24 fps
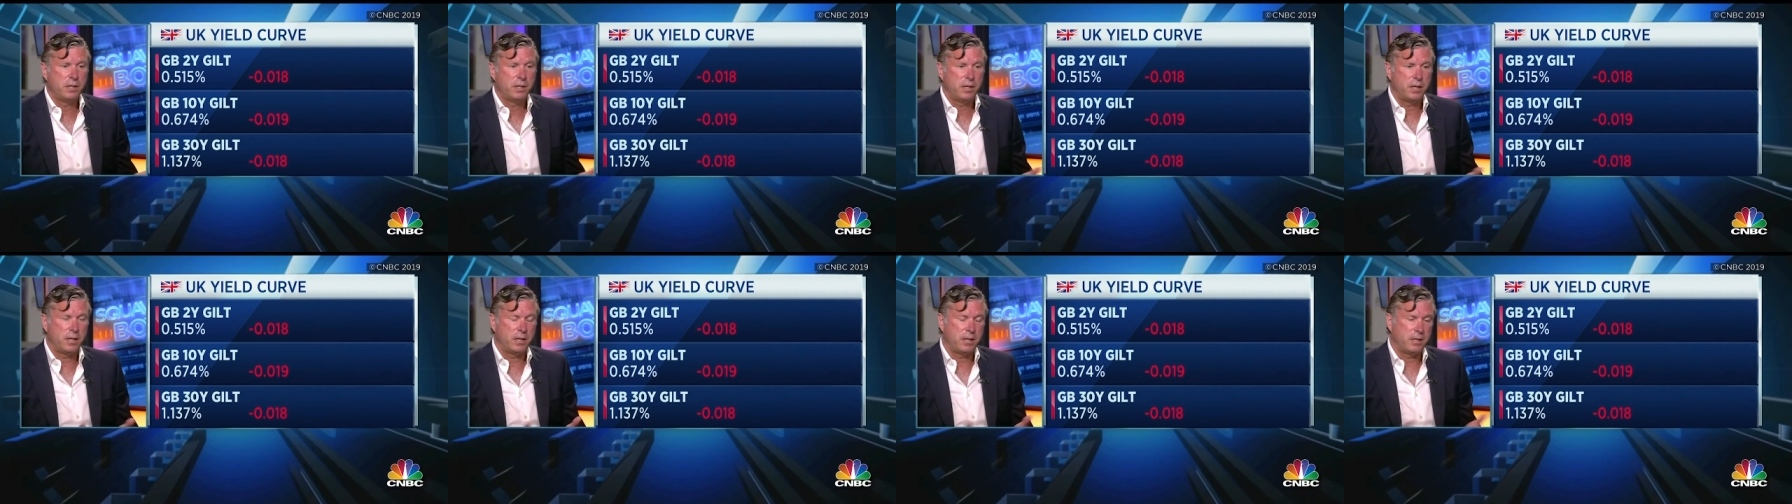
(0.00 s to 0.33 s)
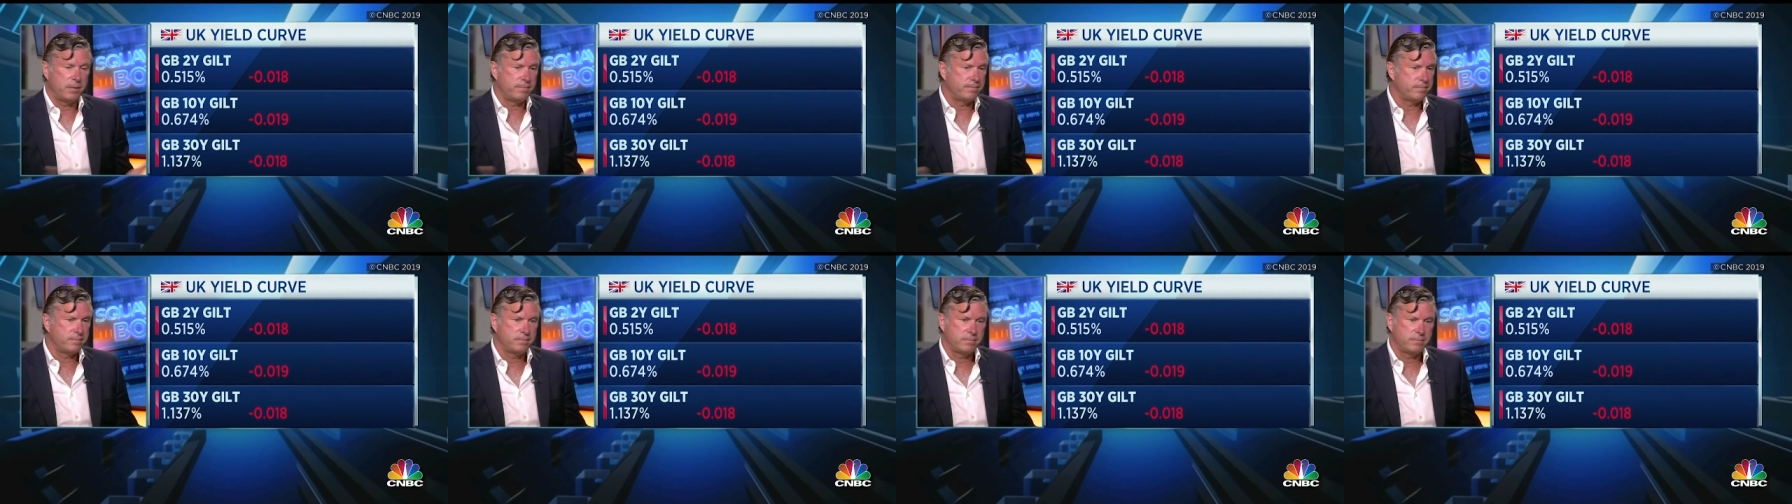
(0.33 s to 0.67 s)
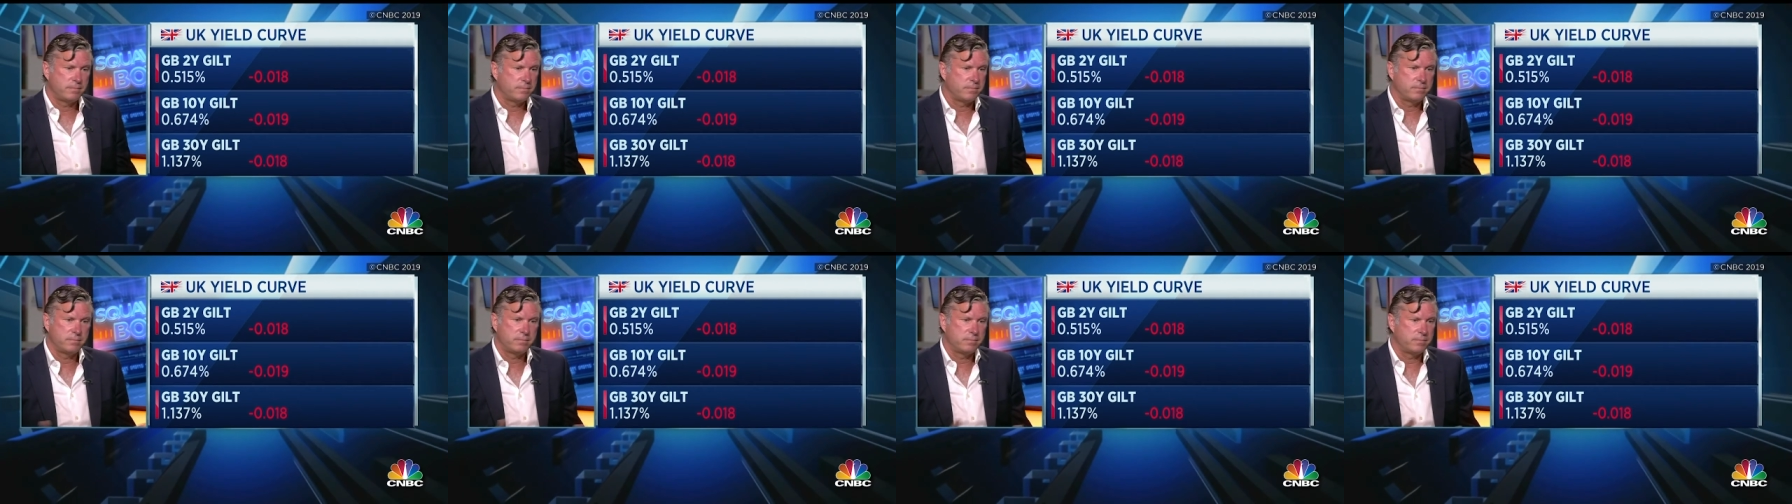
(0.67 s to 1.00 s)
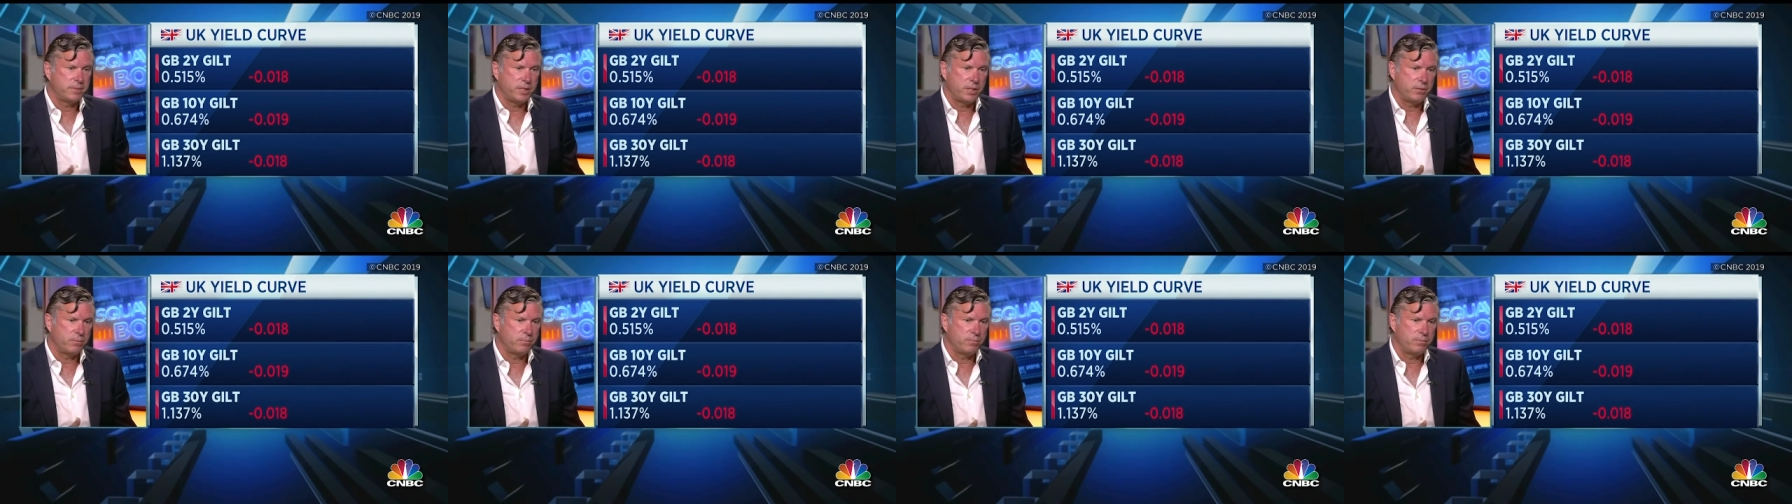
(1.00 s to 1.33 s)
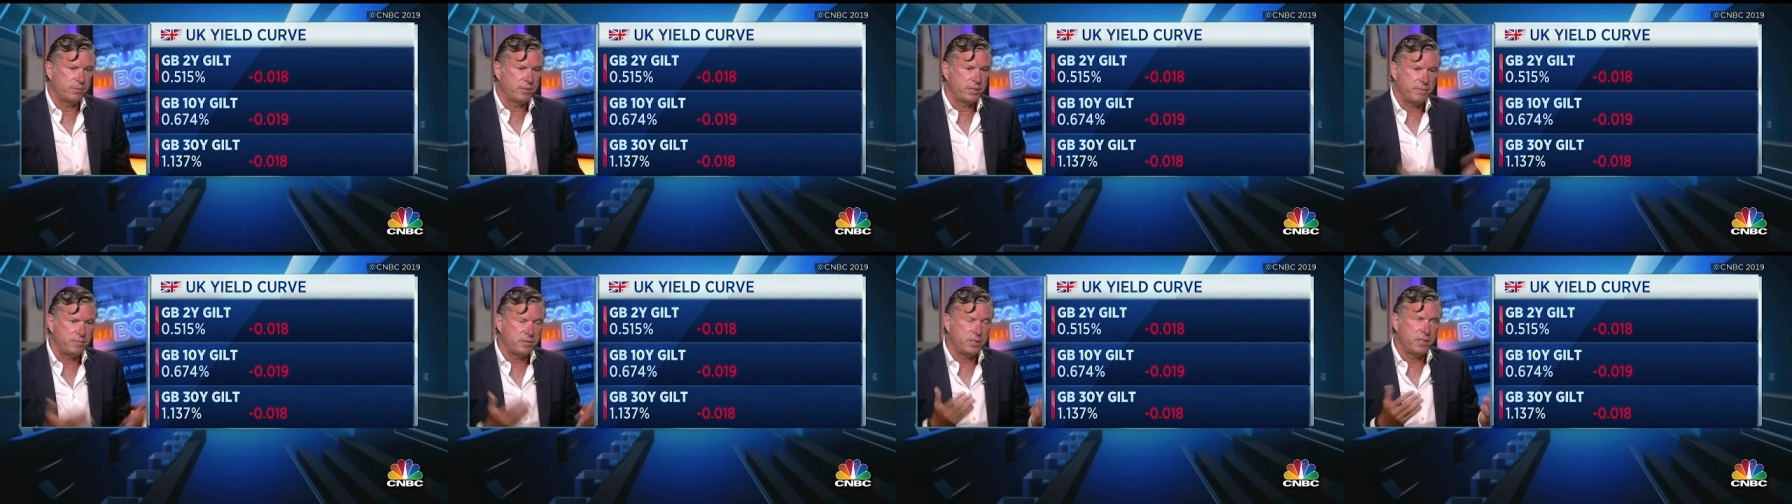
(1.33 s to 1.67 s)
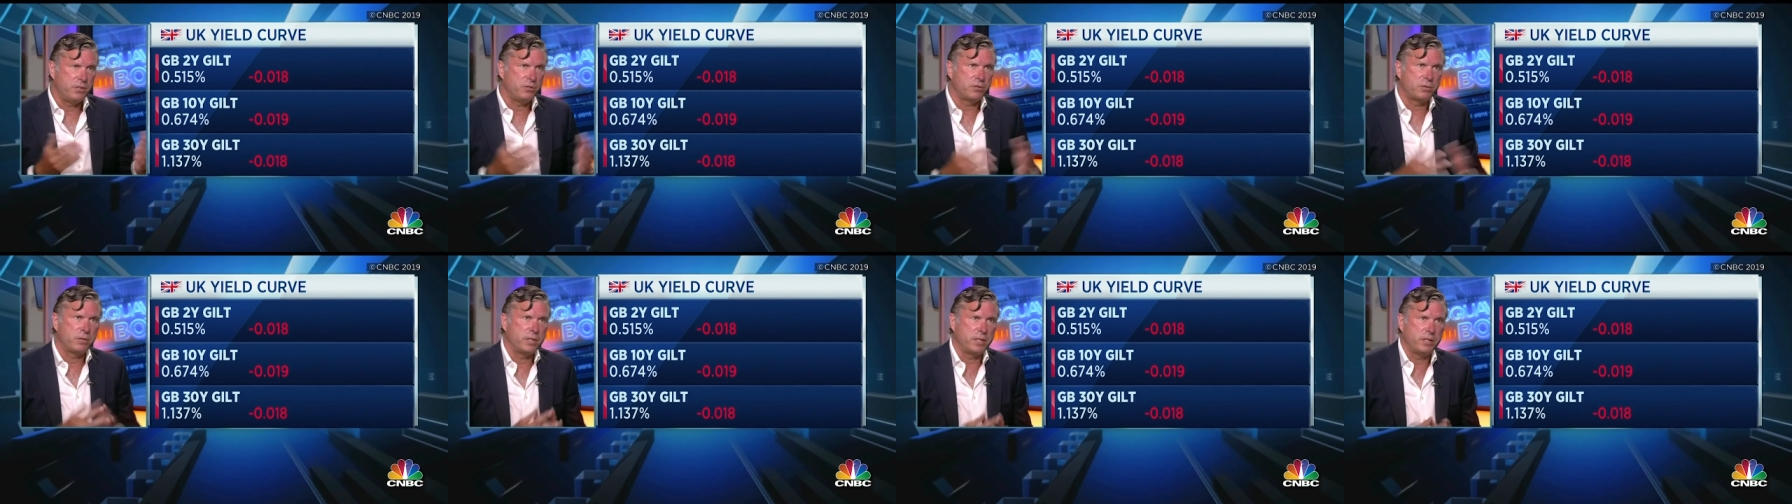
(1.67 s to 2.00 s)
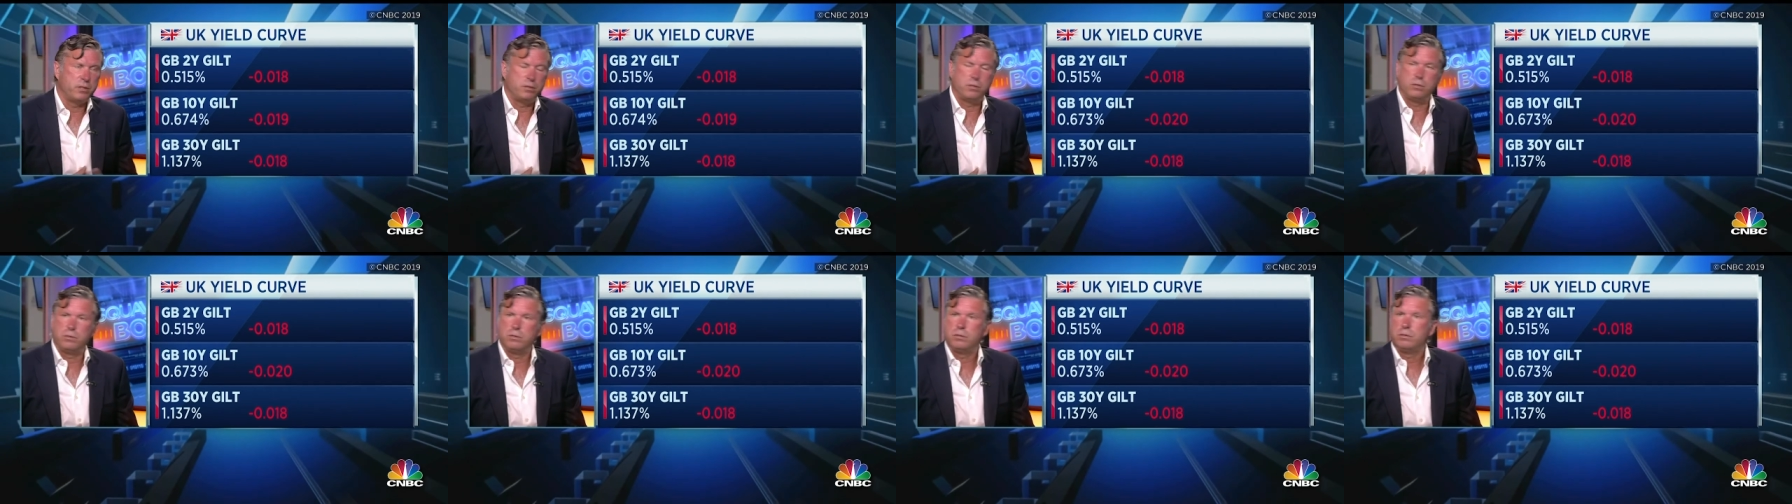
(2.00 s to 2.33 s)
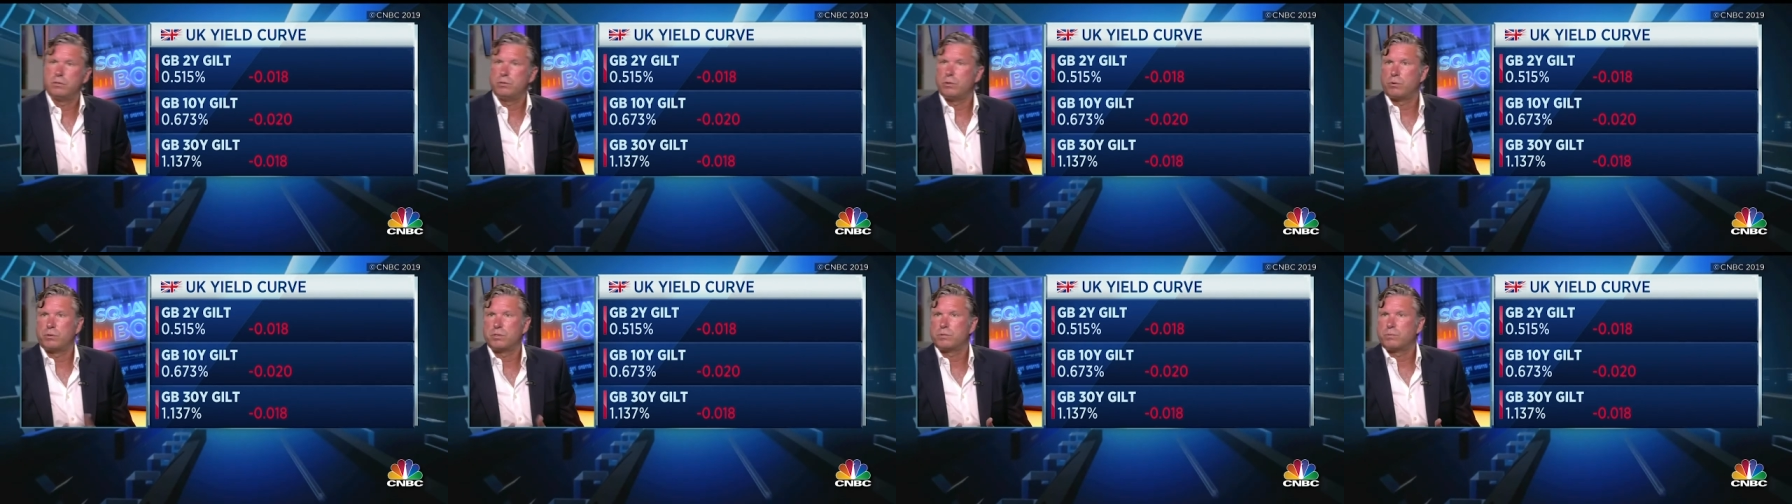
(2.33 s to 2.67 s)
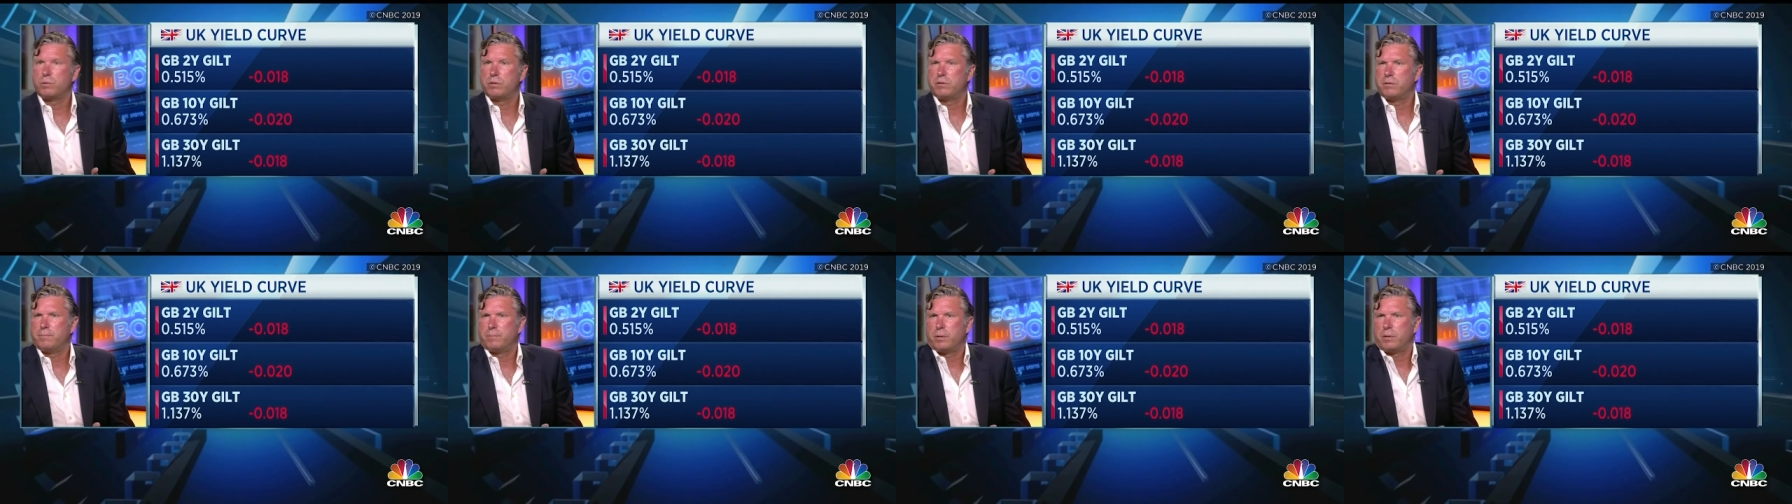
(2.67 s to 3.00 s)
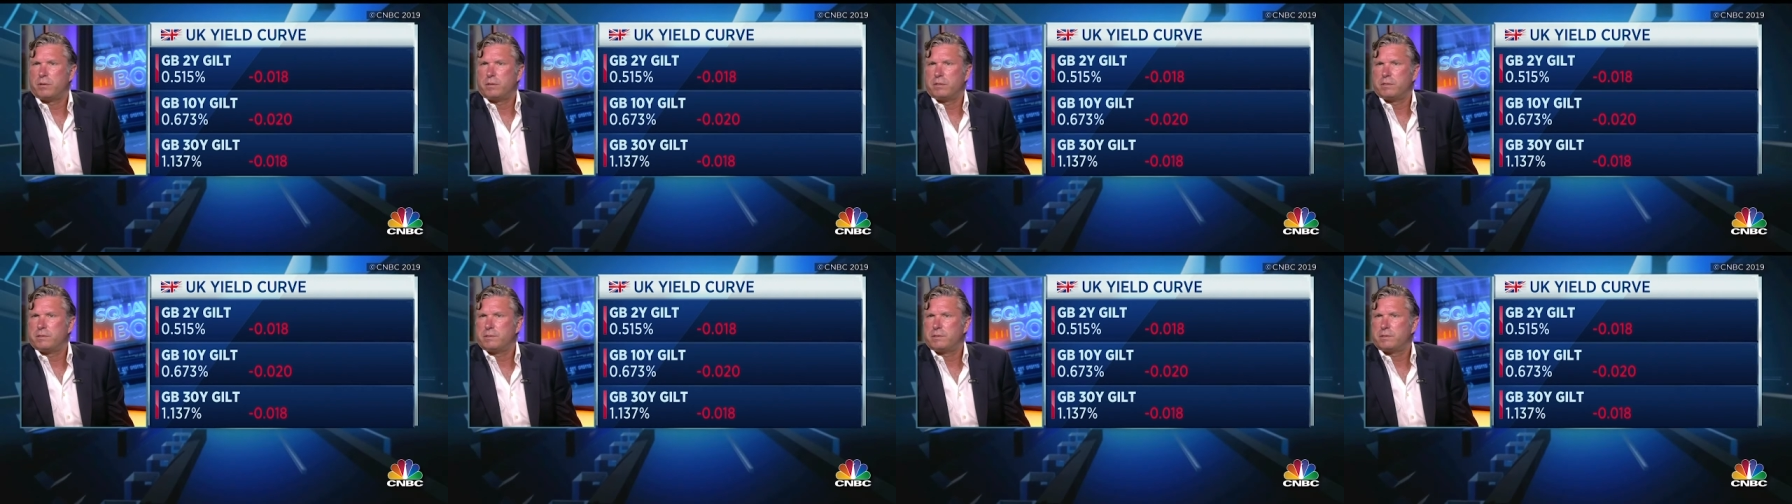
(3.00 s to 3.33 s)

$17 trillion worth of bonds.